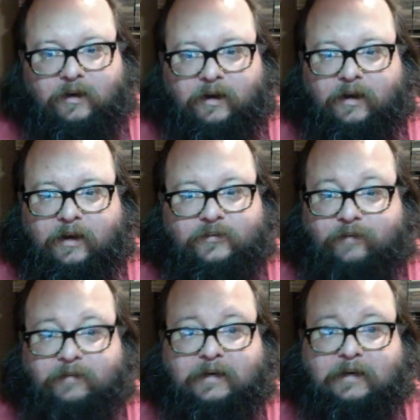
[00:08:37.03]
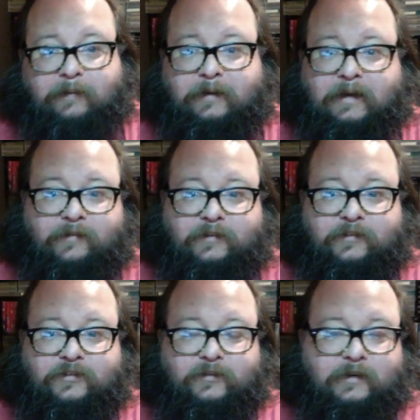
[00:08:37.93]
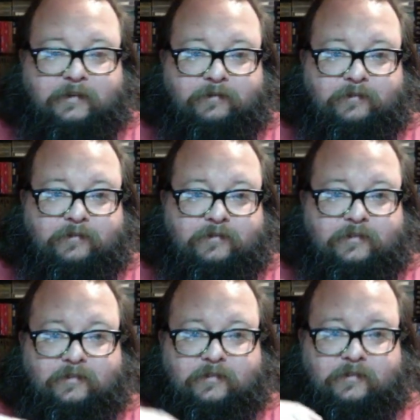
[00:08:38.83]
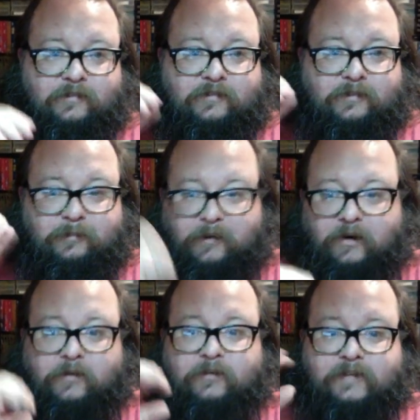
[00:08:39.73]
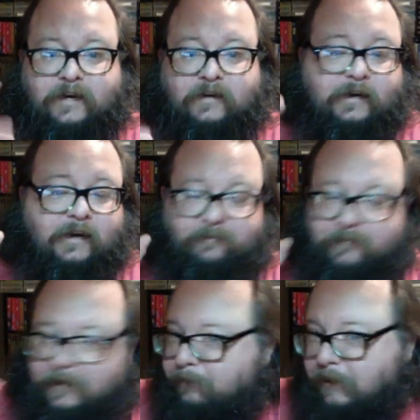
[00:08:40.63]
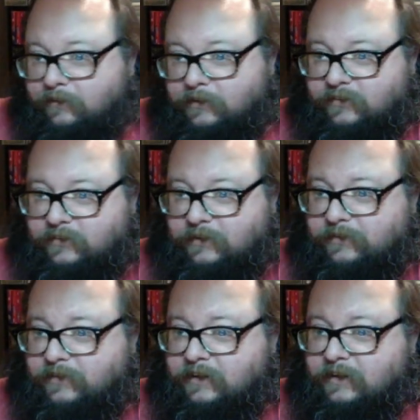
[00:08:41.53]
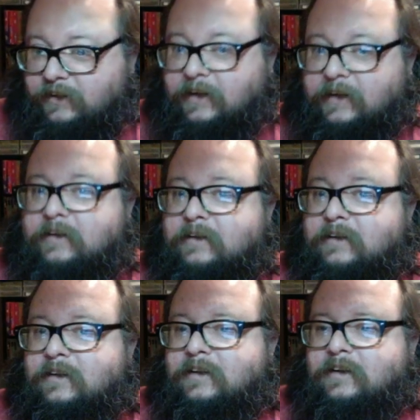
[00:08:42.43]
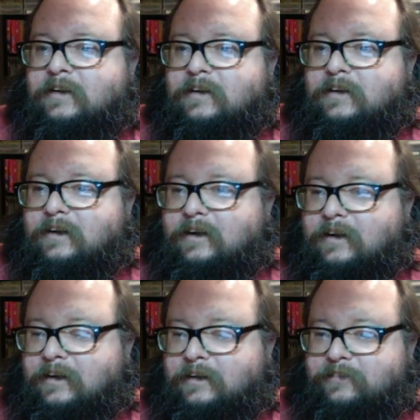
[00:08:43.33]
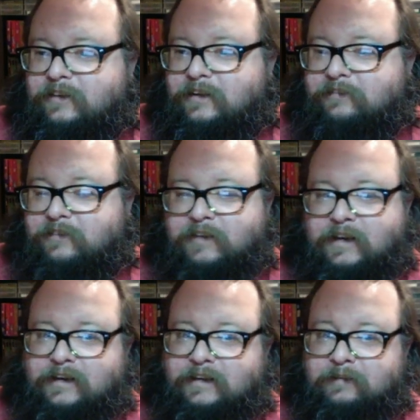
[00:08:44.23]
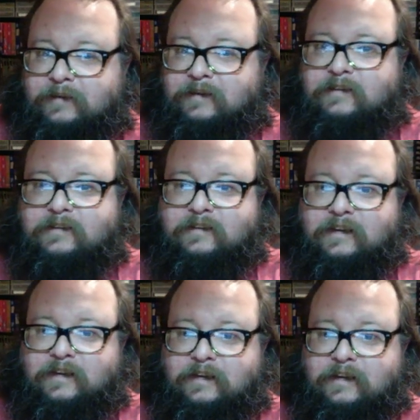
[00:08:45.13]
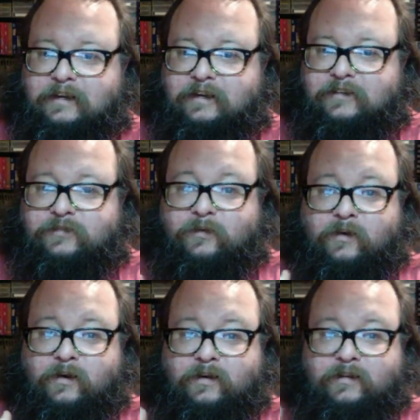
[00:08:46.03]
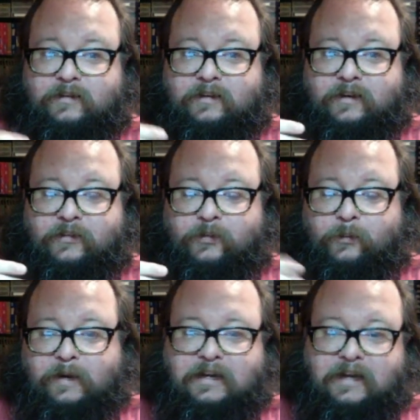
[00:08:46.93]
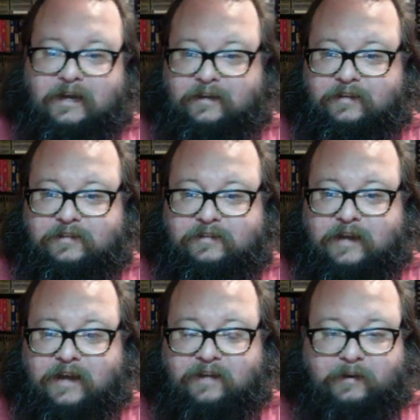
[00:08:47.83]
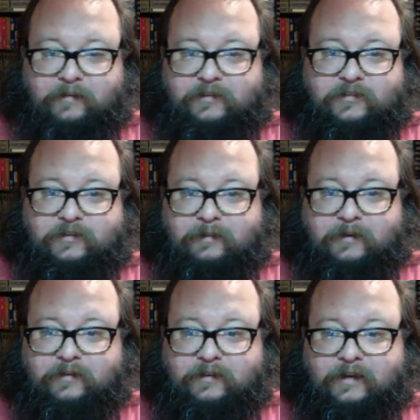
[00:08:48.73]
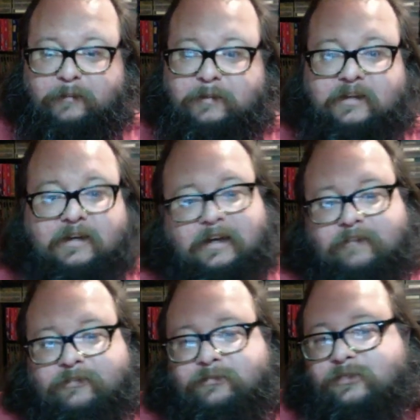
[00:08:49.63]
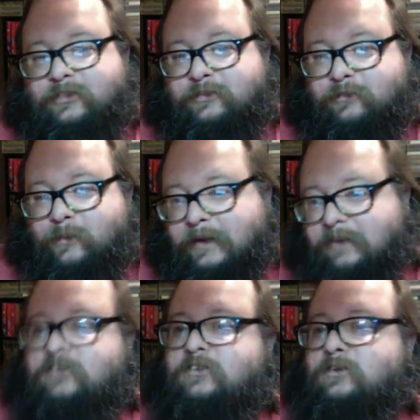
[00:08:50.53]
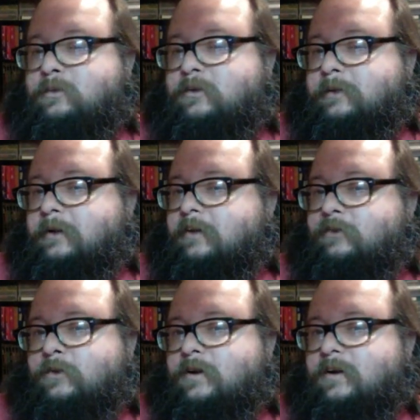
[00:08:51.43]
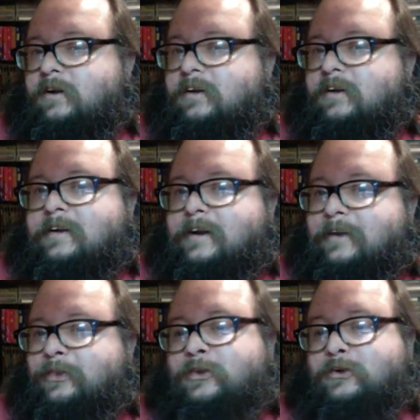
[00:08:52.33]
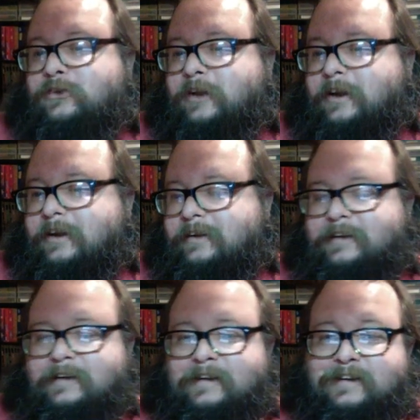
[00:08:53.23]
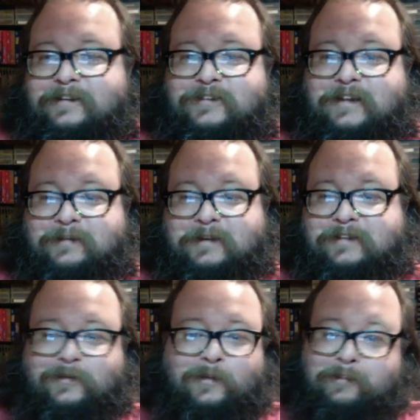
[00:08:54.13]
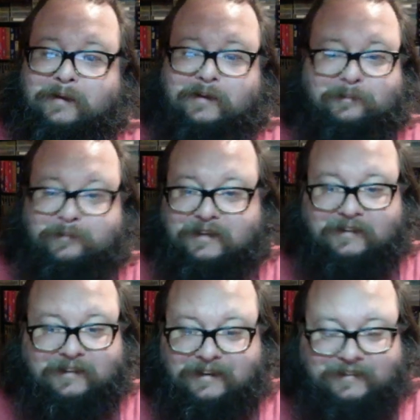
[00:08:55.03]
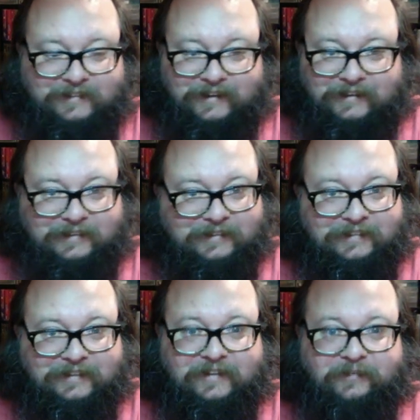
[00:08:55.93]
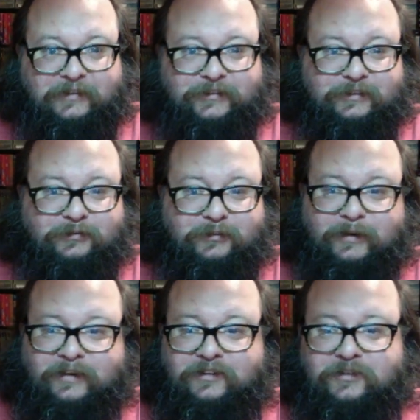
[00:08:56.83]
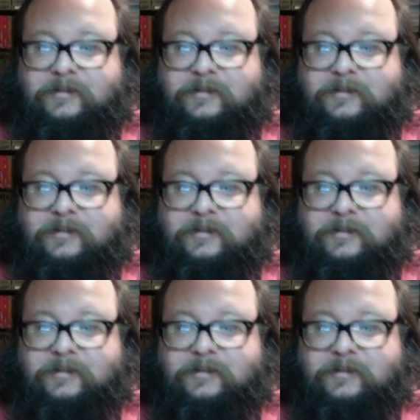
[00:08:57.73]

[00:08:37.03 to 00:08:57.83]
So I'm not going to be able to stream tomorrow, Saturday. I might be able to stream Sunday night if I've got it in me. And then as for the weekdays, I'll be able to stream here and there, but then I have the voyage to prepare for on Thursday. So that means I won't be able to play the last day because I'll be doing the voyage.